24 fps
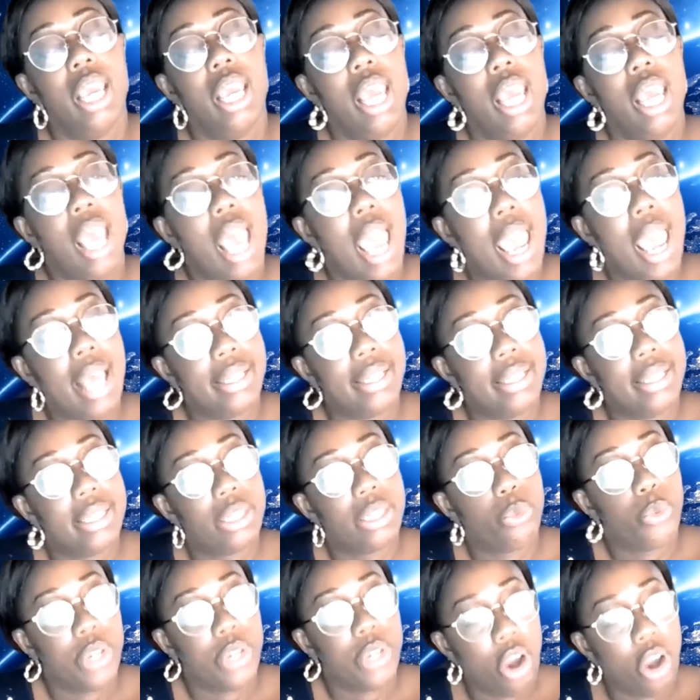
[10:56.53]
And
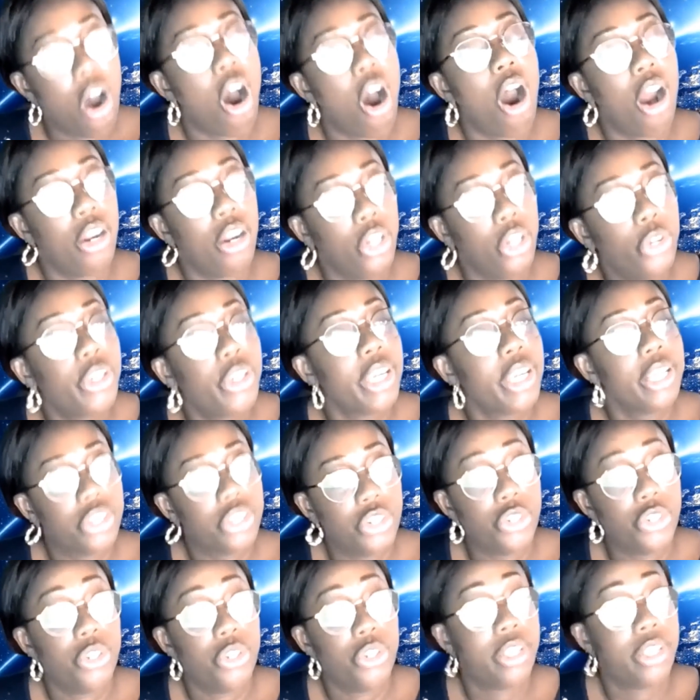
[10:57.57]
we are looking to
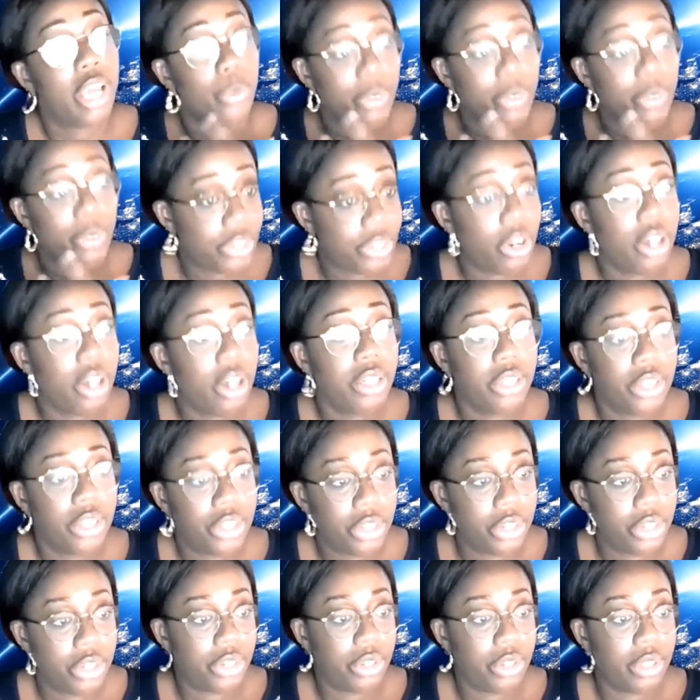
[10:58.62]
do that. We've started
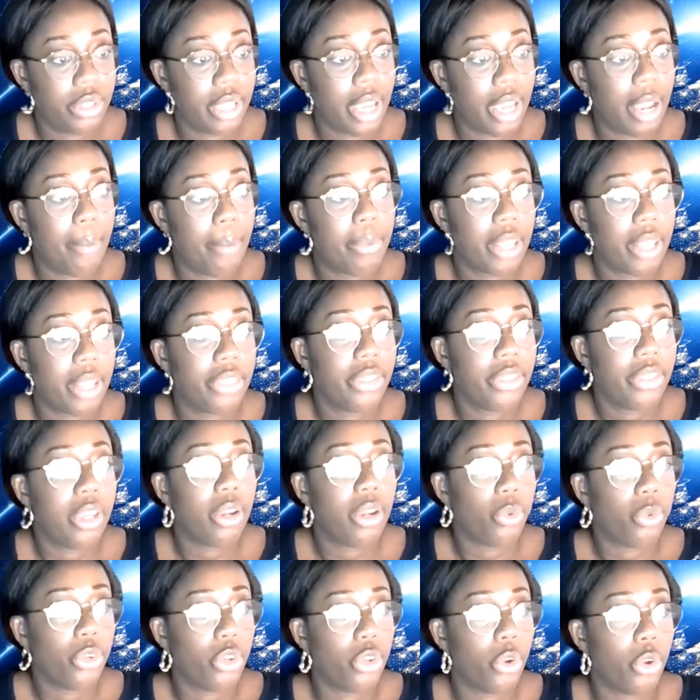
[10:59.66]
to do that. But I think,
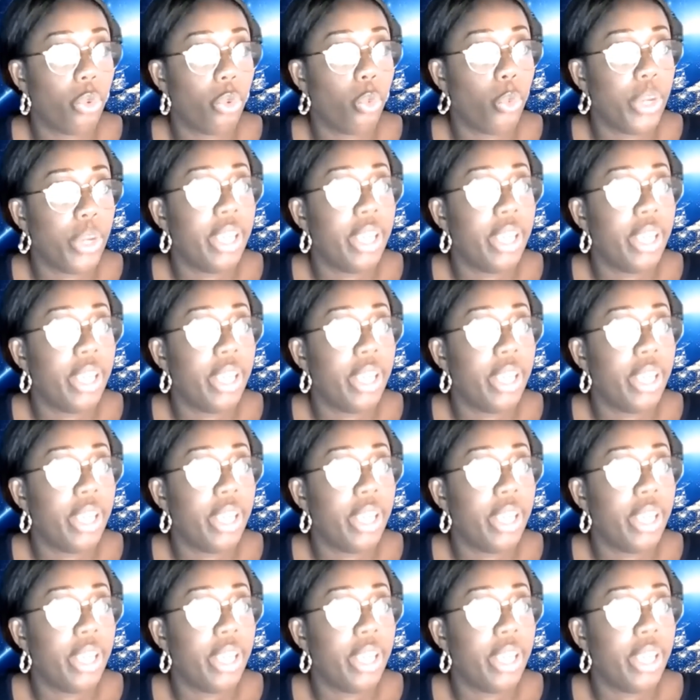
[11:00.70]
you know, we